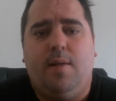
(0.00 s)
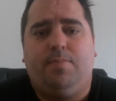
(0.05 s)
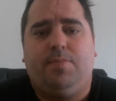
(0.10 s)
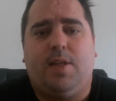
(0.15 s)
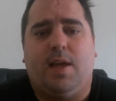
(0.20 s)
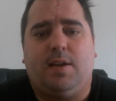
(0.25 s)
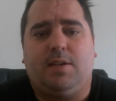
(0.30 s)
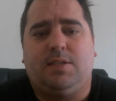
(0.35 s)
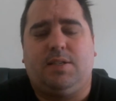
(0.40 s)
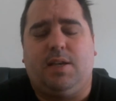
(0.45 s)

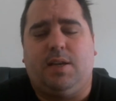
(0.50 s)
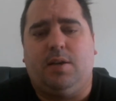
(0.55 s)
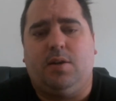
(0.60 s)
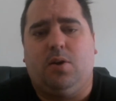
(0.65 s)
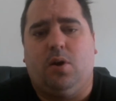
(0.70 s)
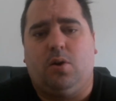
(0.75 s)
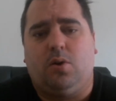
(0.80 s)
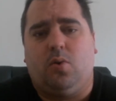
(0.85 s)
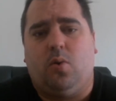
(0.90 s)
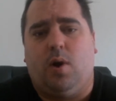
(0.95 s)
that are sitting
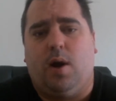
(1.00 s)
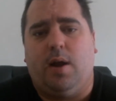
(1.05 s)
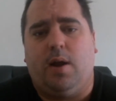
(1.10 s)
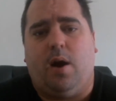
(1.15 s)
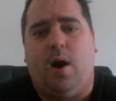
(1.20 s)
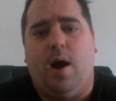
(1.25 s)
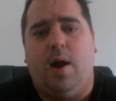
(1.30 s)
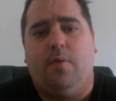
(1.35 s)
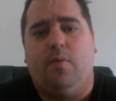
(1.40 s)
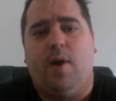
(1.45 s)
on quite
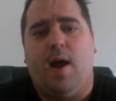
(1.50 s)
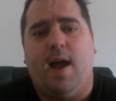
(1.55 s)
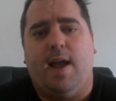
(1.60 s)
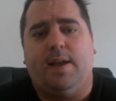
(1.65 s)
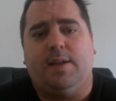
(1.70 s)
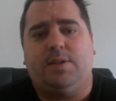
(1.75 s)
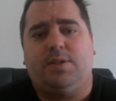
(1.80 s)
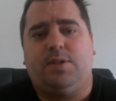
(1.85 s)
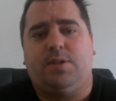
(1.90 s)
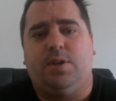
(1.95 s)
high
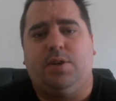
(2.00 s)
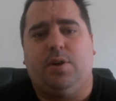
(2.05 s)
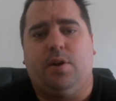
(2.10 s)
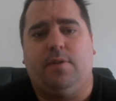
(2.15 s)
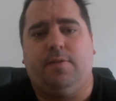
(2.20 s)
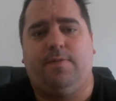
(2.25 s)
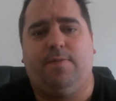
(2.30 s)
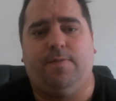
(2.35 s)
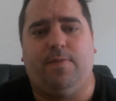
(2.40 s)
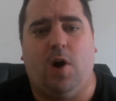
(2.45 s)
rates,
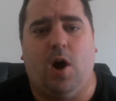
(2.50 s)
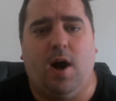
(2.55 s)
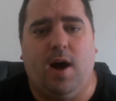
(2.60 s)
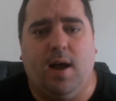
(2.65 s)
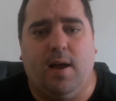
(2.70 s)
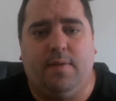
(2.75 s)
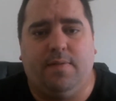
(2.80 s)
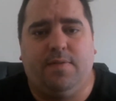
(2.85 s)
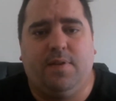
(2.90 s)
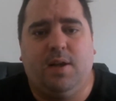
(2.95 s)
5.5,